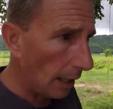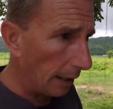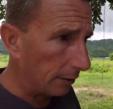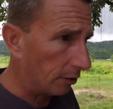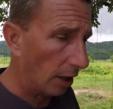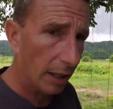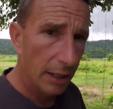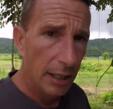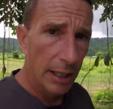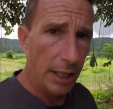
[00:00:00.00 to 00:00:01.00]
And,
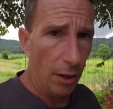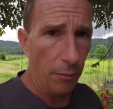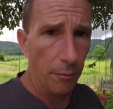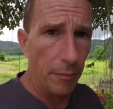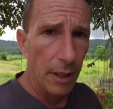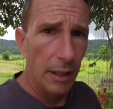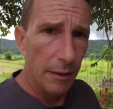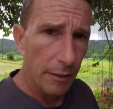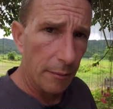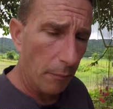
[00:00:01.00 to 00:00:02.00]
you know,
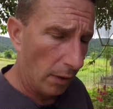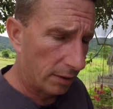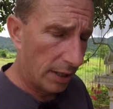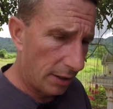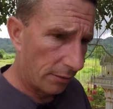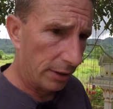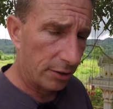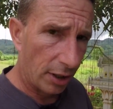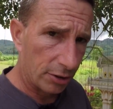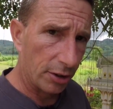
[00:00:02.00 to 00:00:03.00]
my teeth are
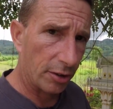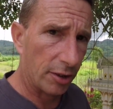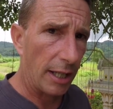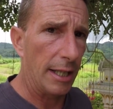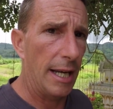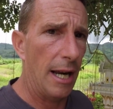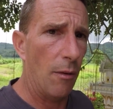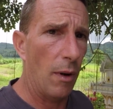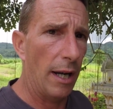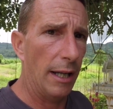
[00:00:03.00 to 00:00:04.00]
in such a state
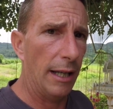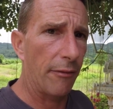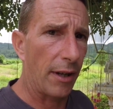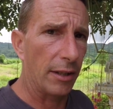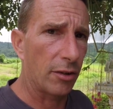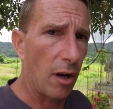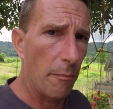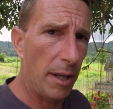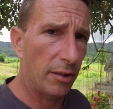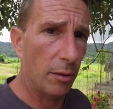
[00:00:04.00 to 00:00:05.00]
now where if they
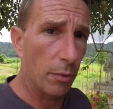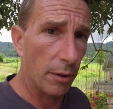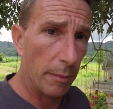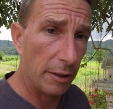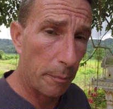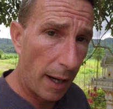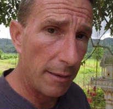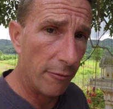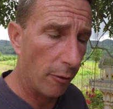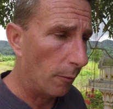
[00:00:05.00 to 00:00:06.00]
start messing with them, it's
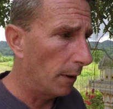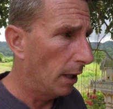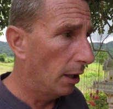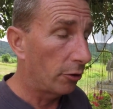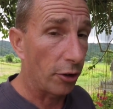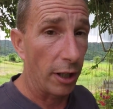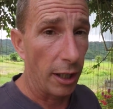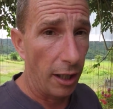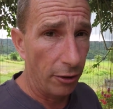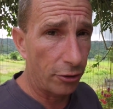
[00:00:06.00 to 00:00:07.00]
painful. So
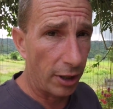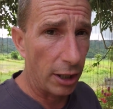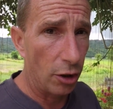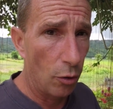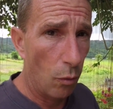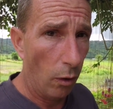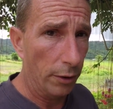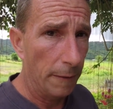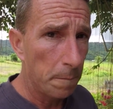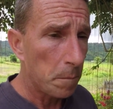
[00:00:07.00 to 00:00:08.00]
the last thing you
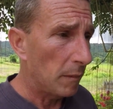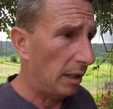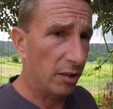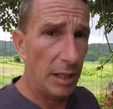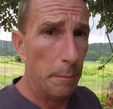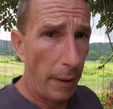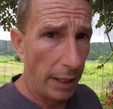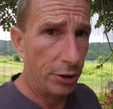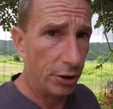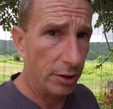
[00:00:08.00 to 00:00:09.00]
want is an
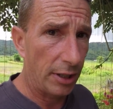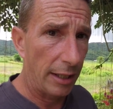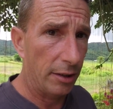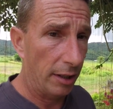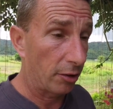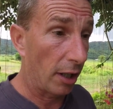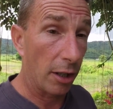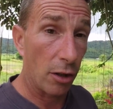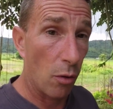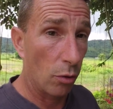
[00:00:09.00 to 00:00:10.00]
impatient dentist.
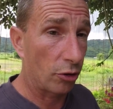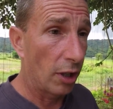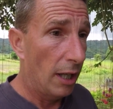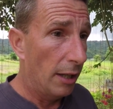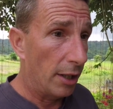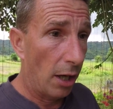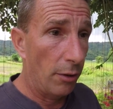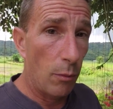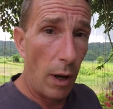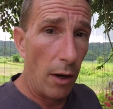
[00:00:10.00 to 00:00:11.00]
And of course, the
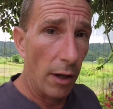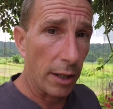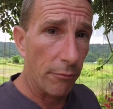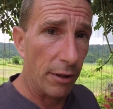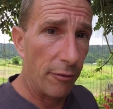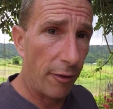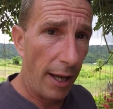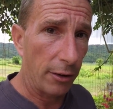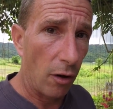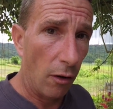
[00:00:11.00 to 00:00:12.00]
only way I can
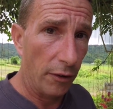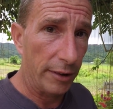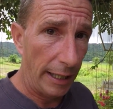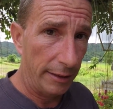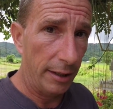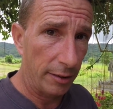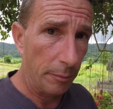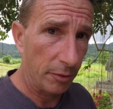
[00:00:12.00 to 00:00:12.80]
reflect on the dentists